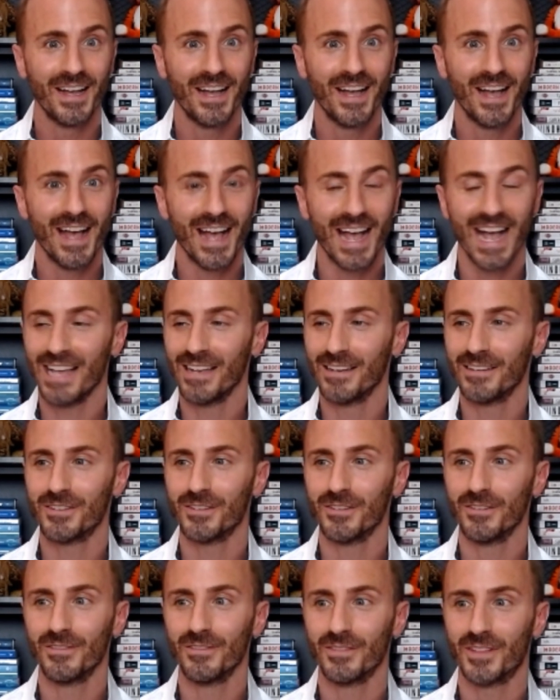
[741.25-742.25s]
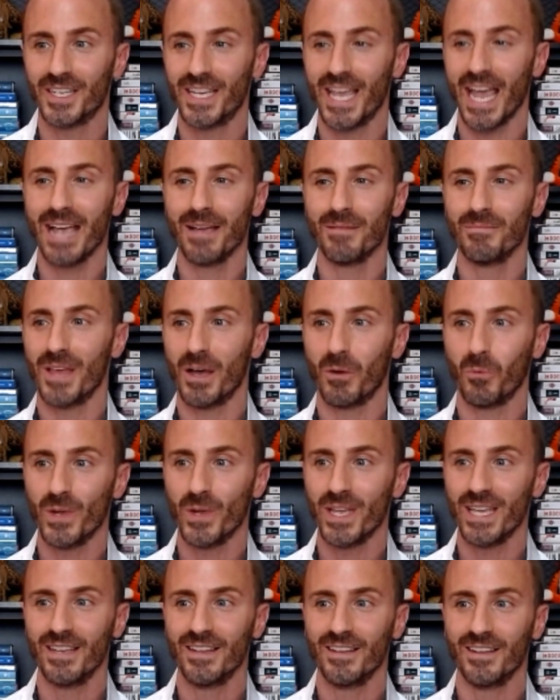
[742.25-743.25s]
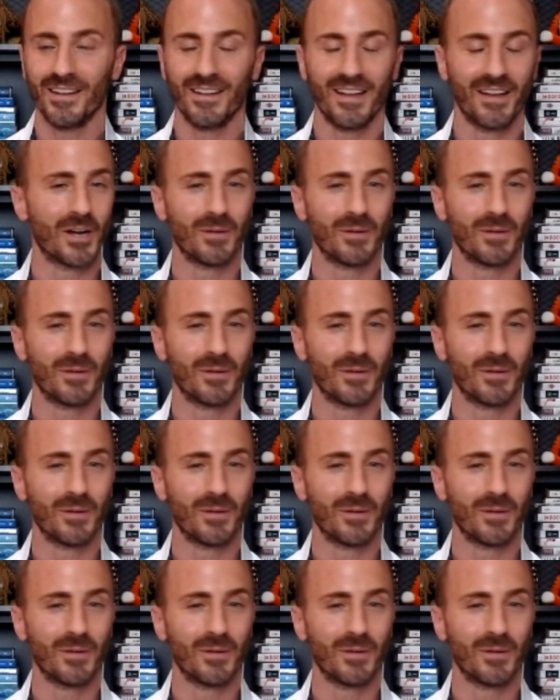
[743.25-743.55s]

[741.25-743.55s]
And the game that we have